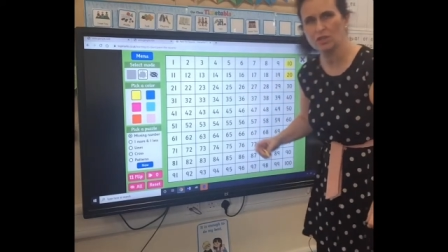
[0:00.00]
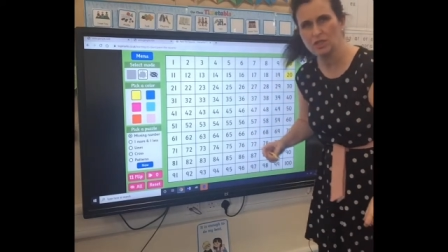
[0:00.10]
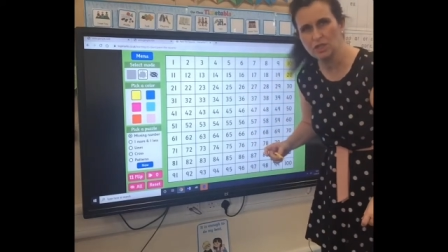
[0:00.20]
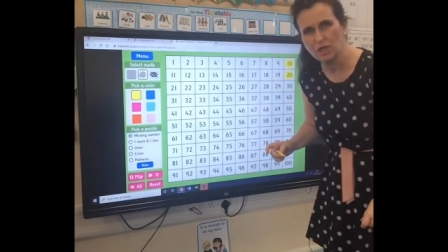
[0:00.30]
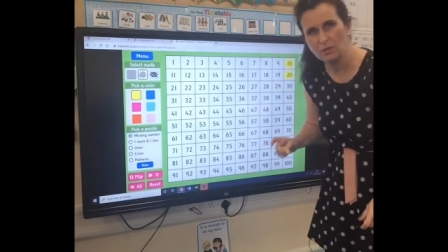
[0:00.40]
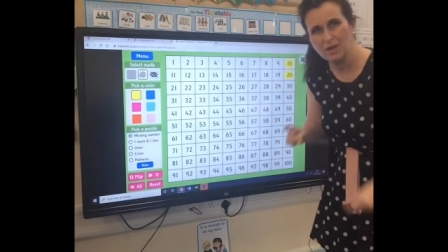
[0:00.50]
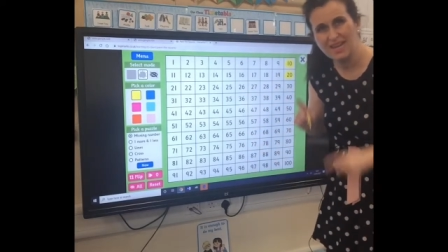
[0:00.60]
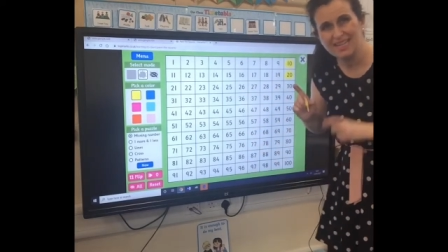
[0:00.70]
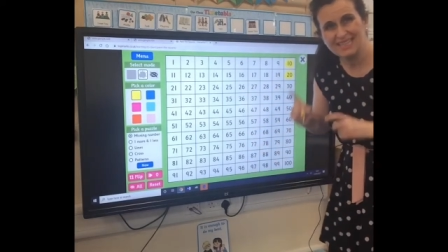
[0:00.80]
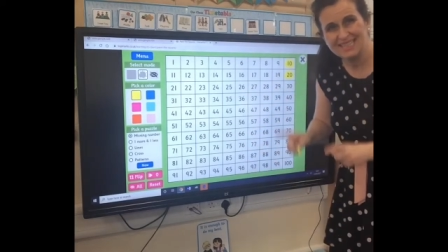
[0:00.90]
to do
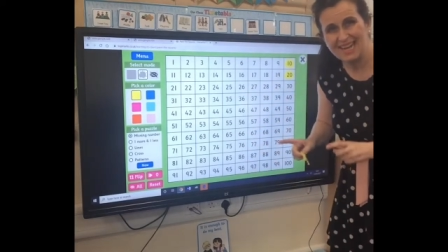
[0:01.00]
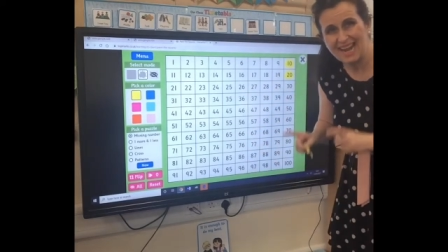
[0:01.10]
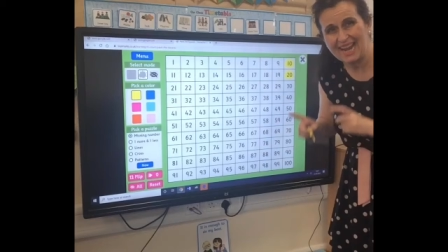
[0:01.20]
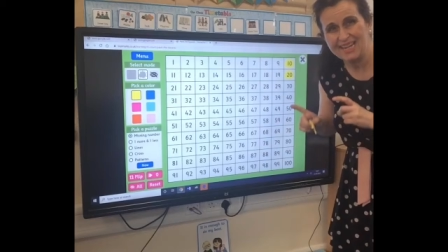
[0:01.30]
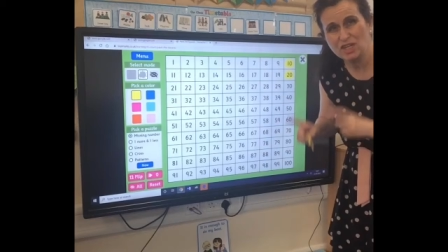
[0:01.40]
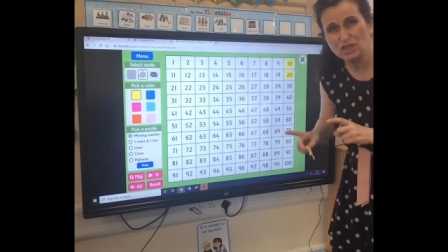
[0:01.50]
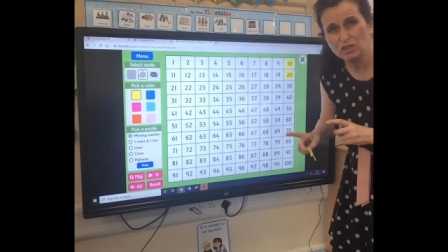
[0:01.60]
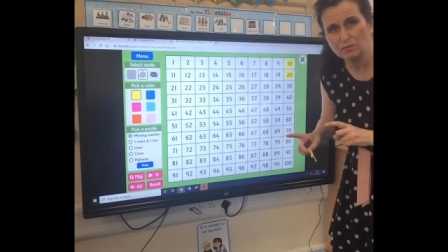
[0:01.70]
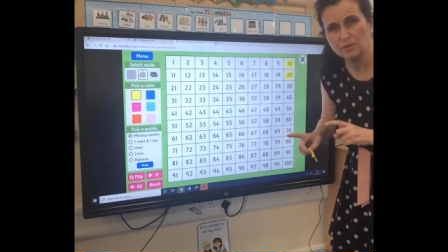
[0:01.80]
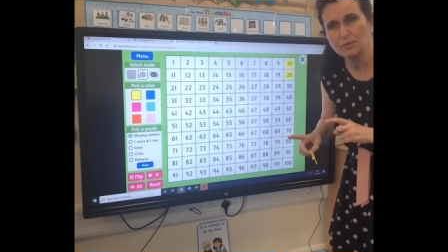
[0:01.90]
10
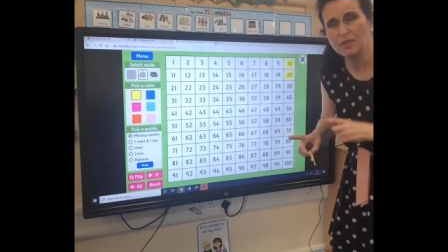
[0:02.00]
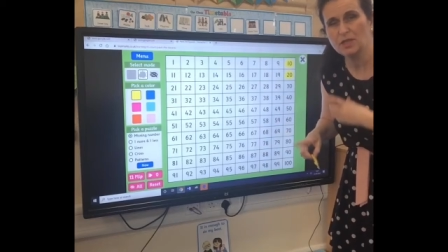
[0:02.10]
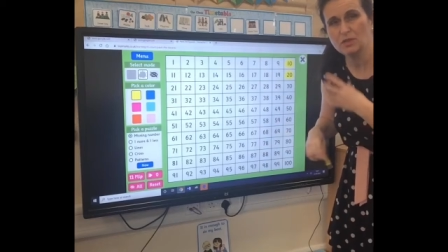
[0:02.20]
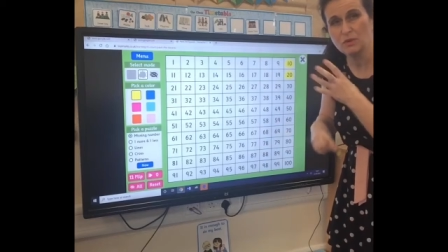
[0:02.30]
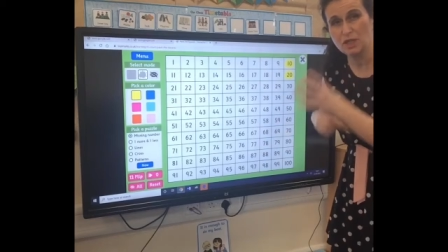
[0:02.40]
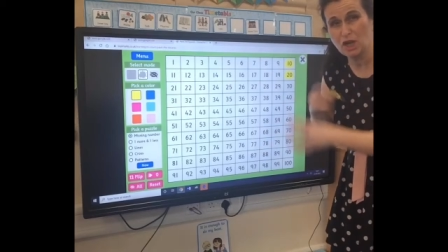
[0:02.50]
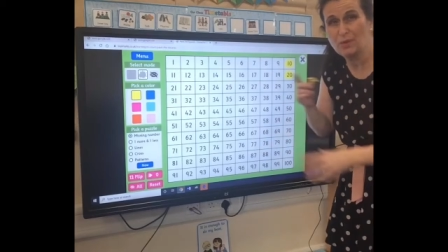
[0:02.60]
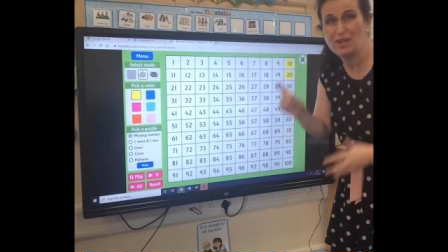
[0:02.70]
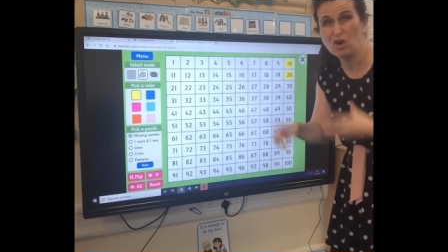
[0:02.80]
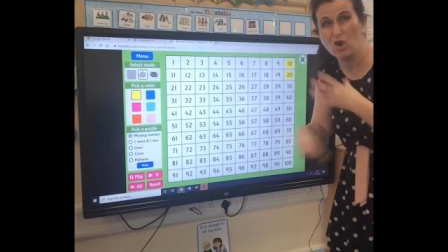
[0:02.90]
jumps because we're
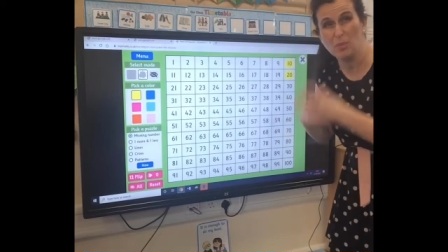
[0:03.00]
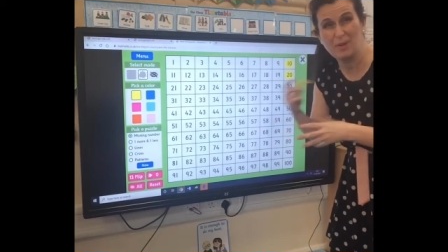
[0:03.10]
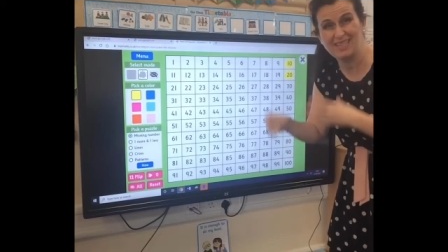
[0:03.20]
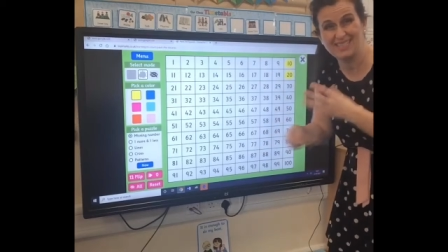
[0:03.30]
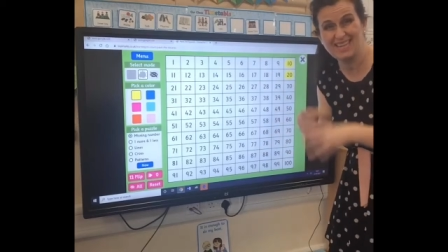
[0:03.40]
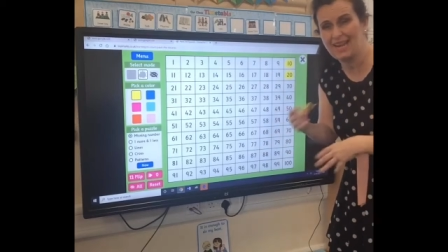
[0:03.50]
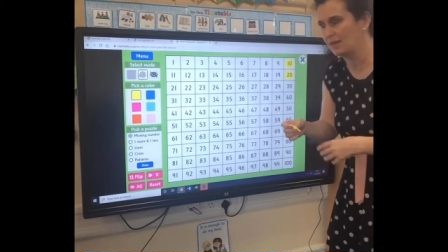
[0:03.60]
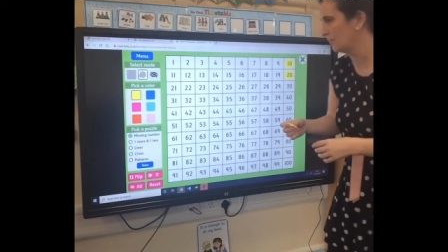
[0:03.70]
going up in 10.